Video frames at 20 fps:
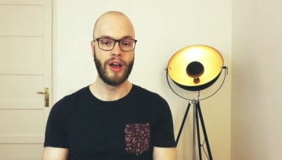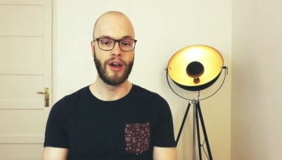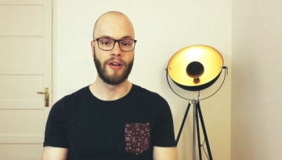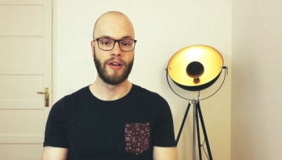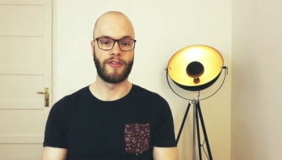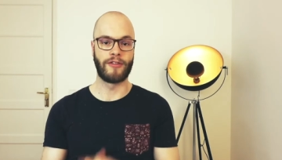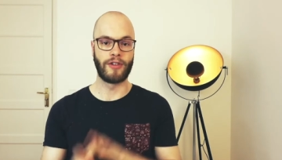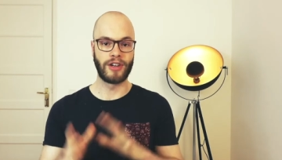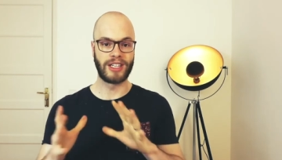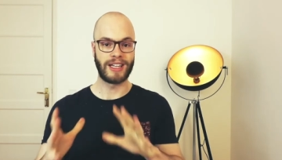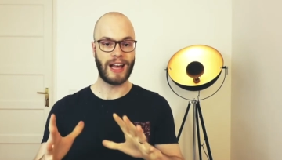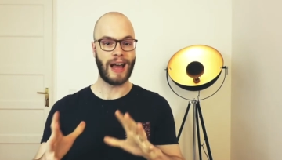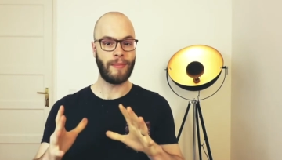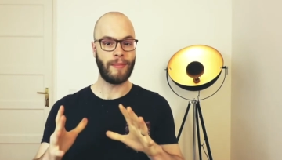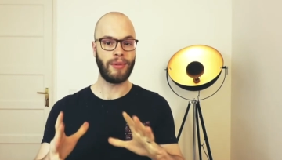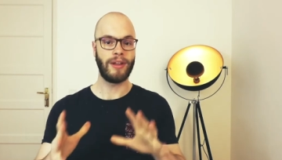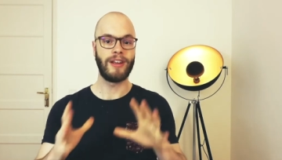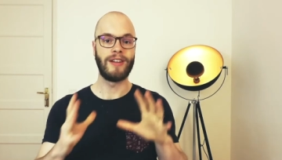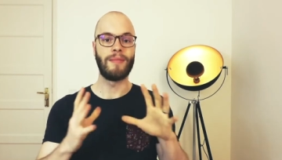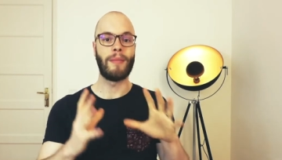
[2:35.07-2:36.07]
For
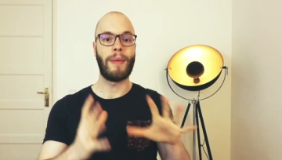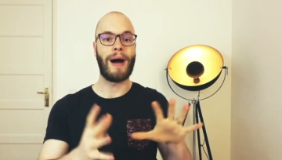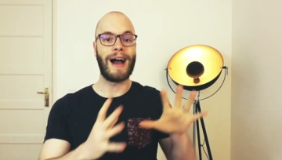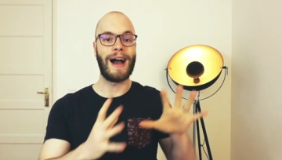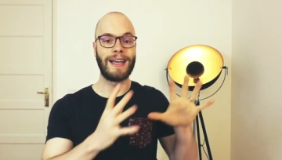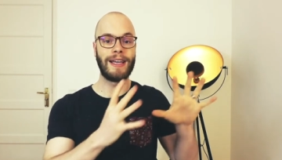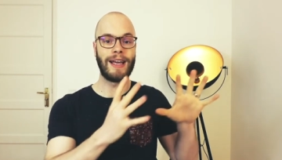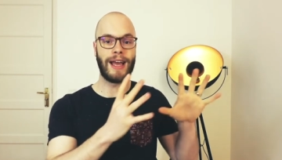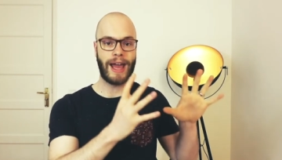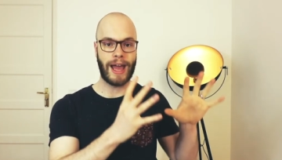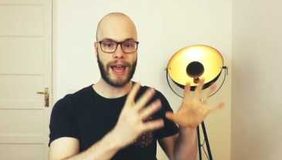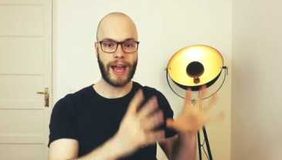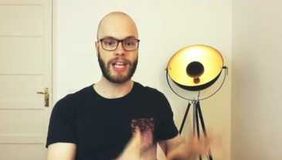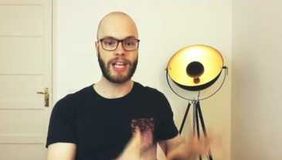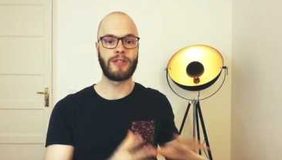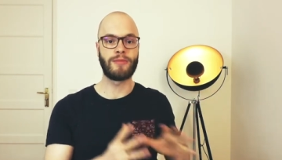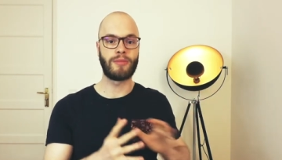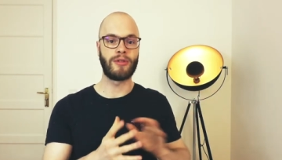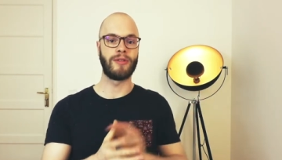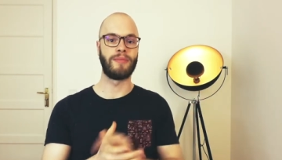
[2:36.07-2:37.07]
example, in my
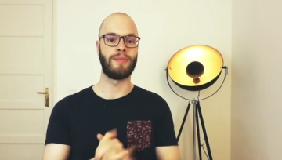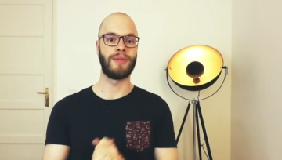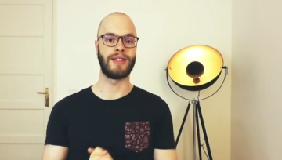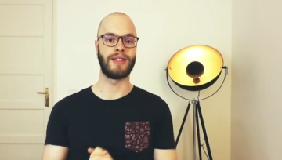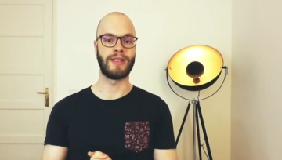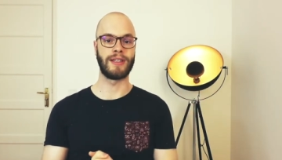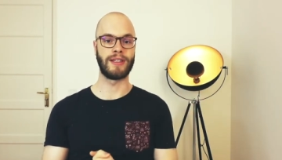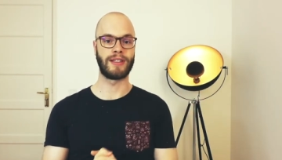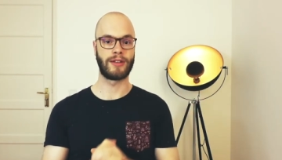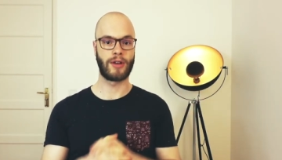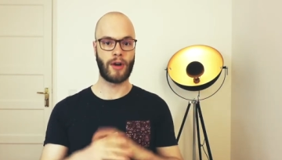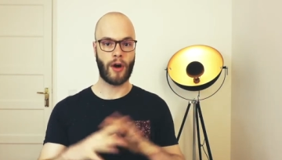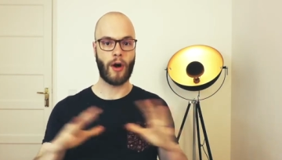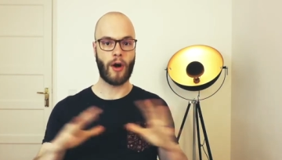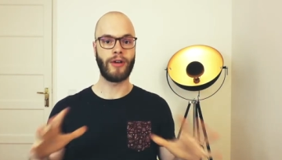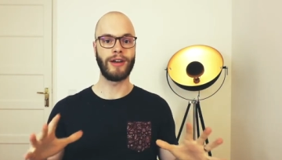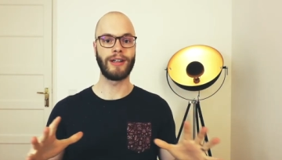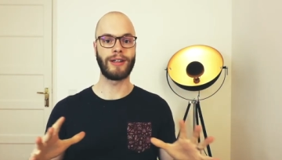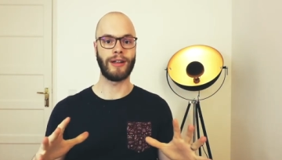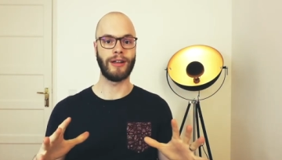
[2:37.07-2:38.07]
expert business
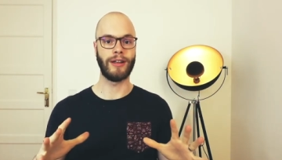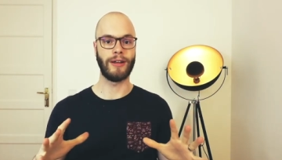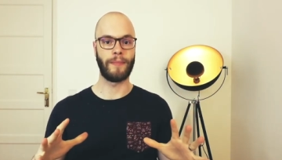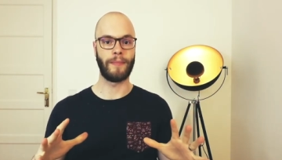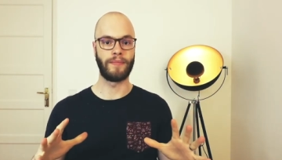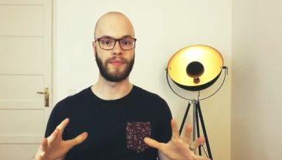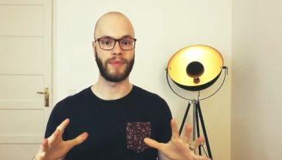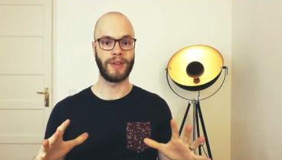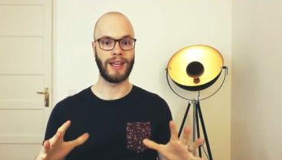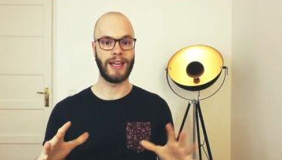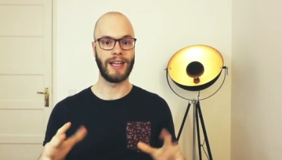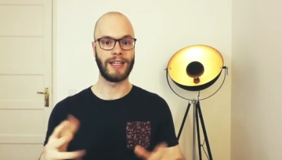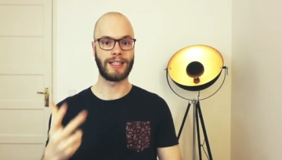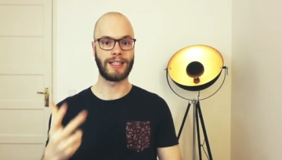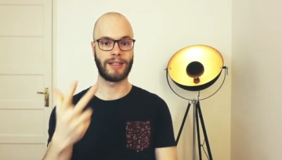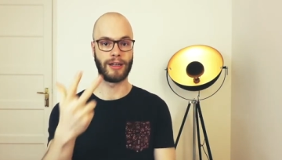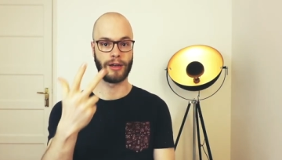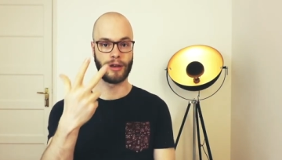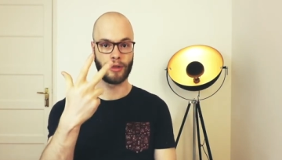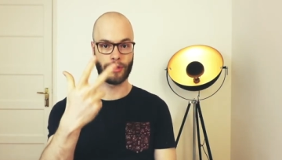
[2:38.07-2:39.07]
currently,
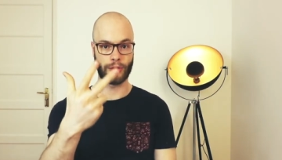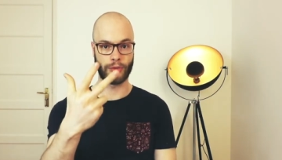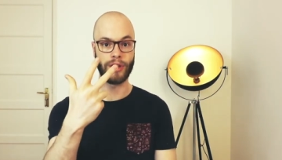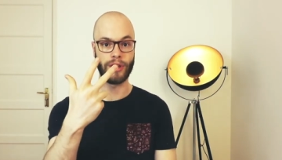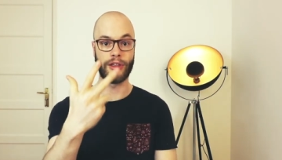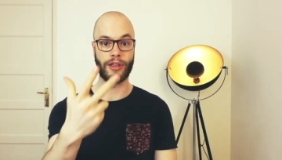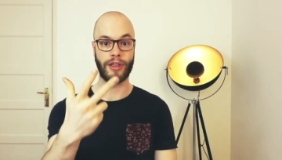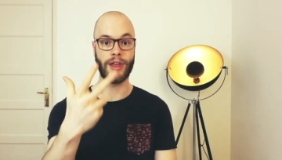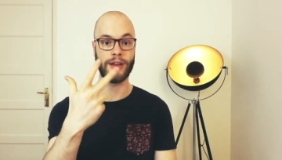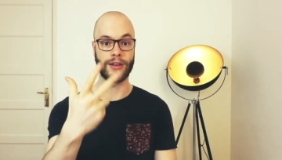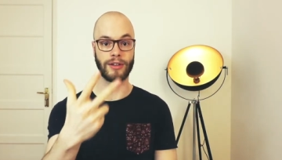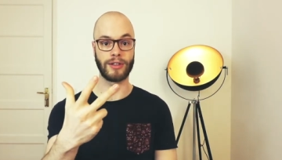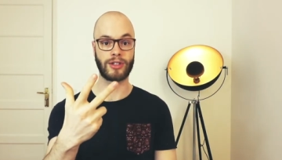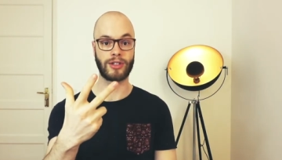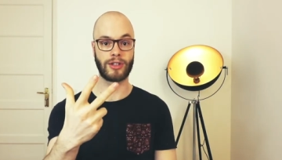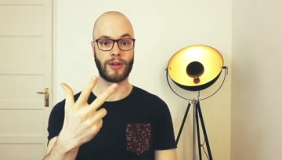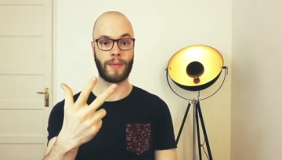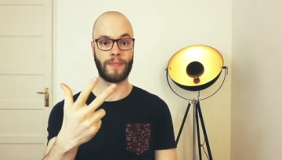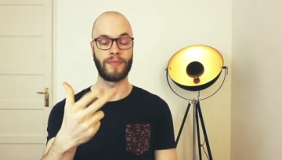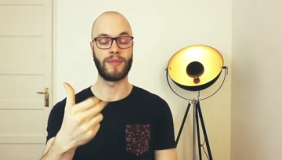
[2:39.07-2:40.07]
it's three
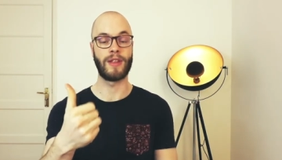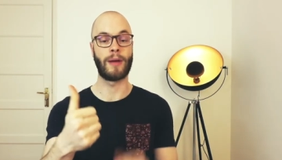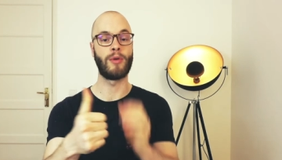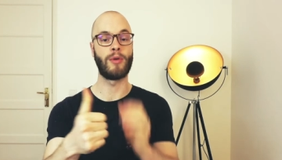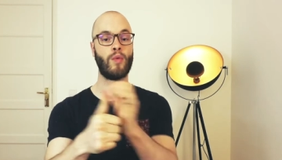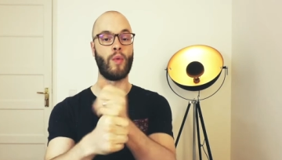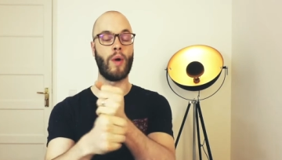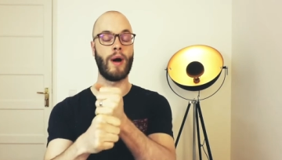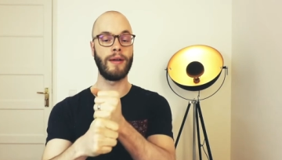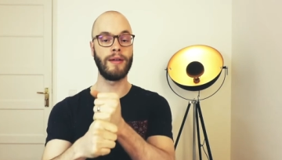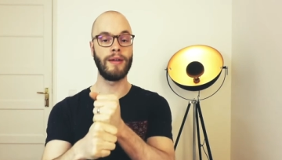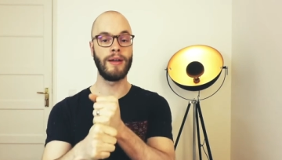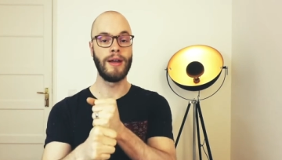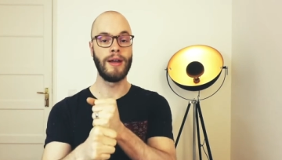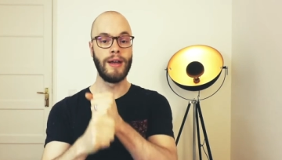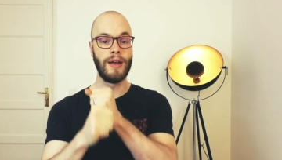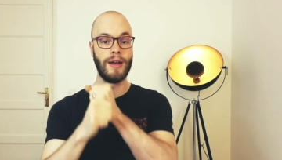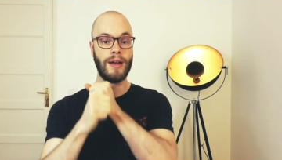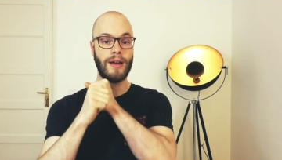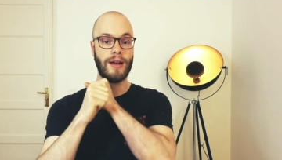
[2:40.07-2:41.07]
things. Number one,